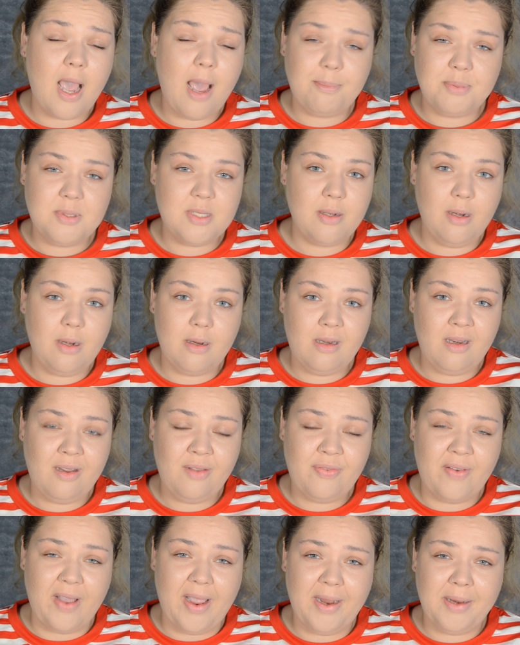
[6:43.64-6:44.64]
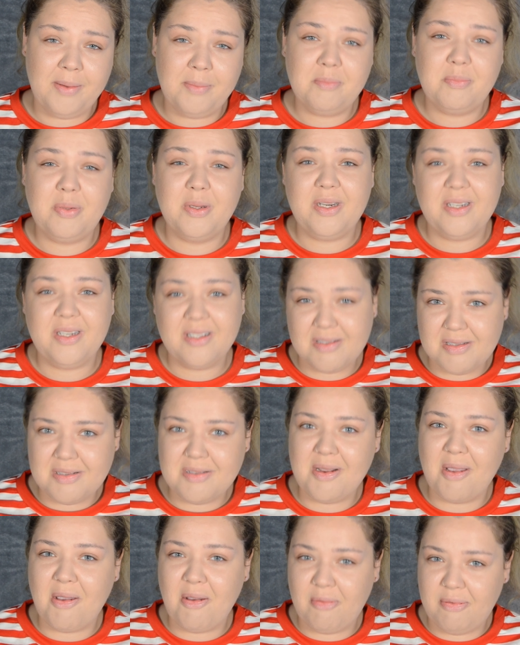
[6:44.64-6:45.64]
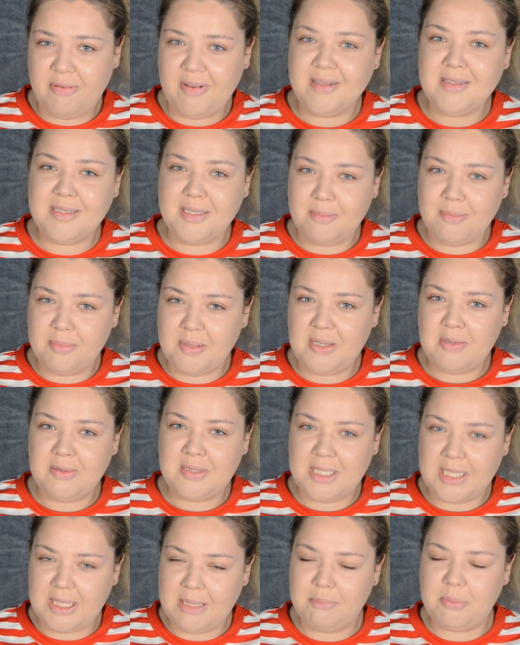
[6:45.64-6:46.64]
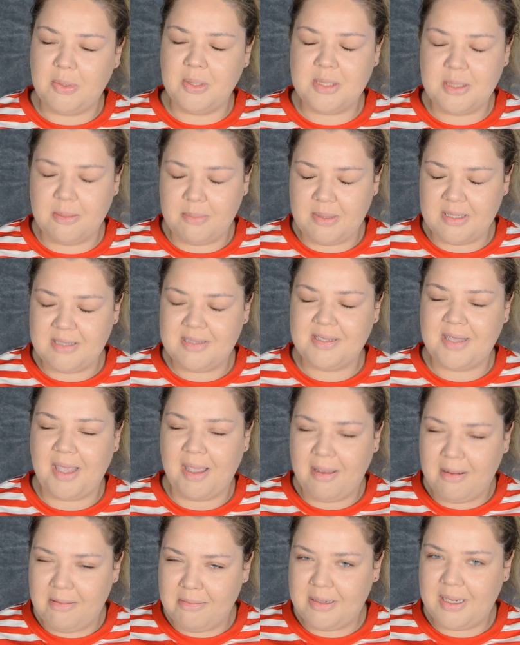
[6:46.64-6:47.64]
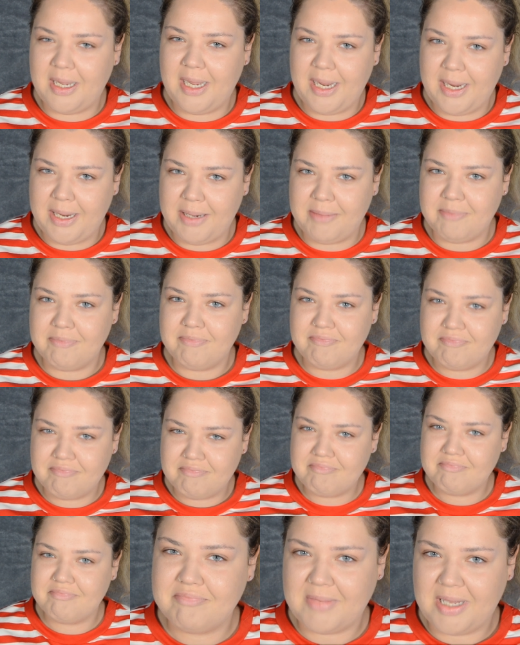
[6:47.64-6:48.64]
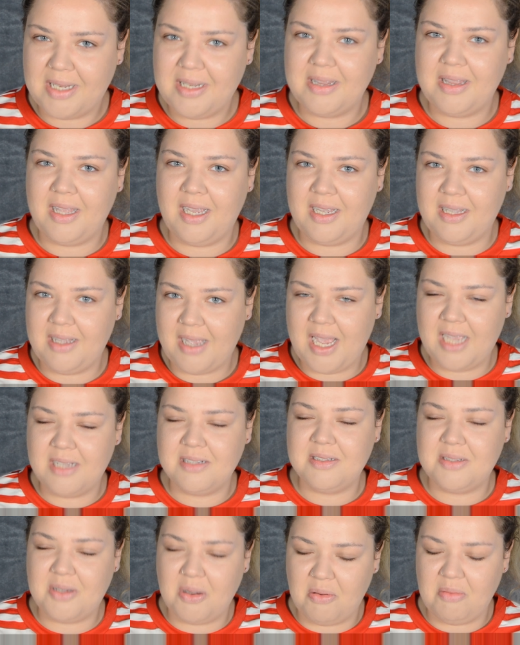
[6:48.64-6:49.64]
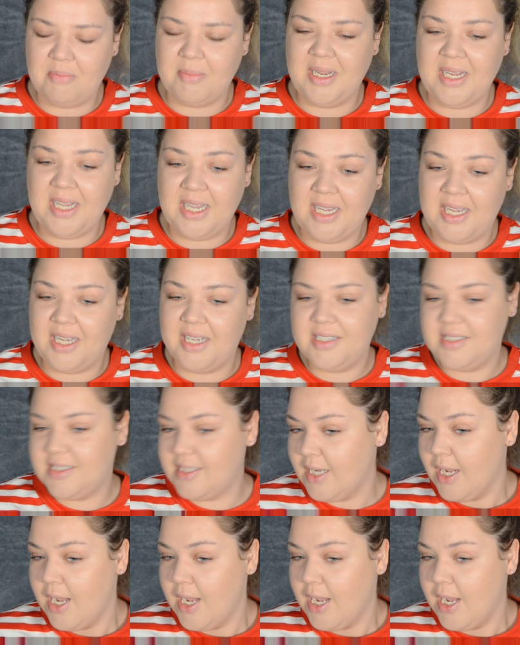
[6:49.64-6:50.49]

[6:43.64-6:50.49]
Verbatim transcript: absolutely fine but it's no Fenty Beauty Butta Biscuit okay that has got my heart.